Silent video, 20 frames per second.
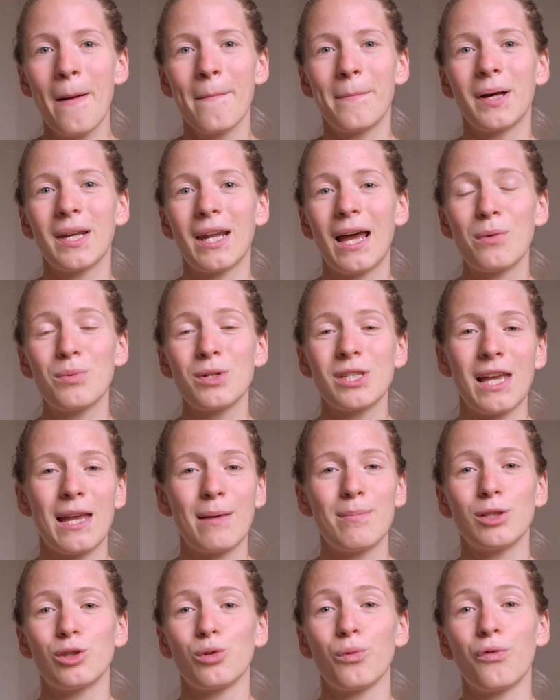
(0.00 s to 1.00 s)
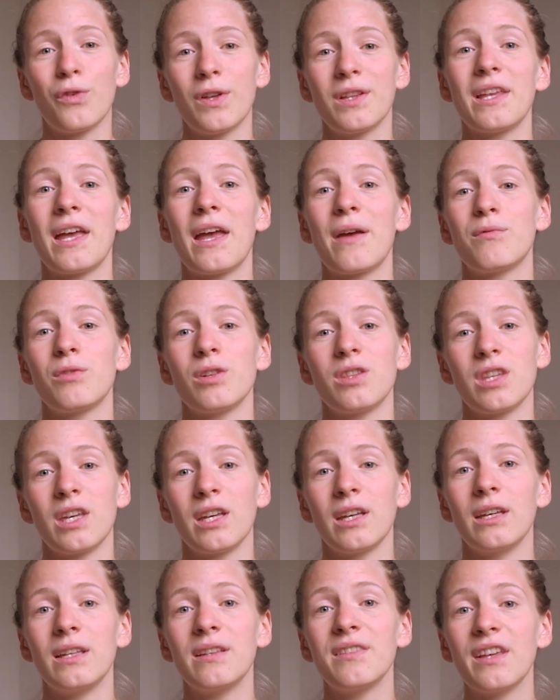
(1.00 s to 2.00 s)
but I was able to fit
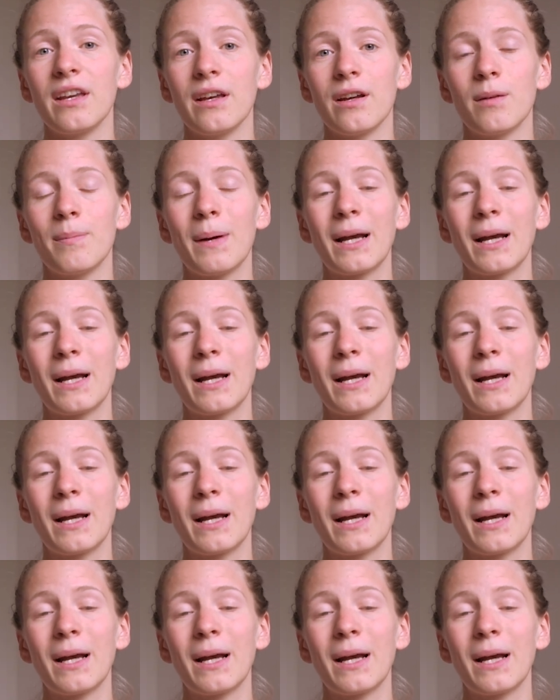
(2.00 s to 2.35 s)
everything in there.